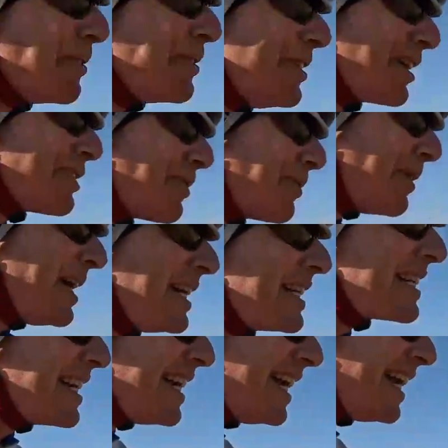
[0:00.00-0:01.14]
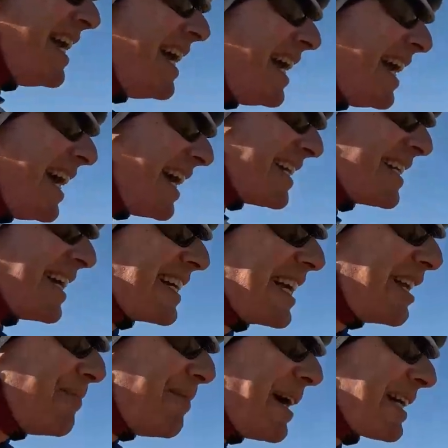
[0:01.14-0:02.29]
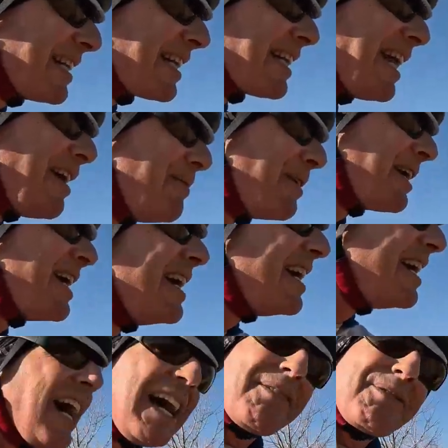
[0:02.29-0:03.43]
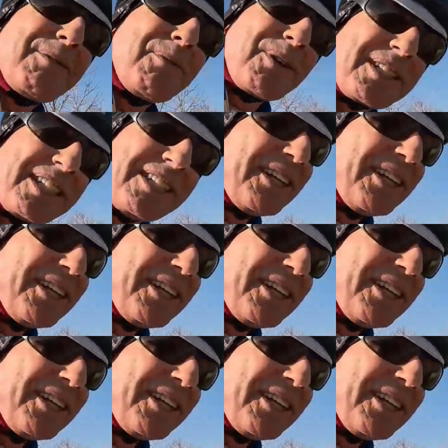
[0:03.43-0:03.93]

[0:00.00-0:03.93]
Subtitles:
with the extra weights, and getting back into climbing, I have some work to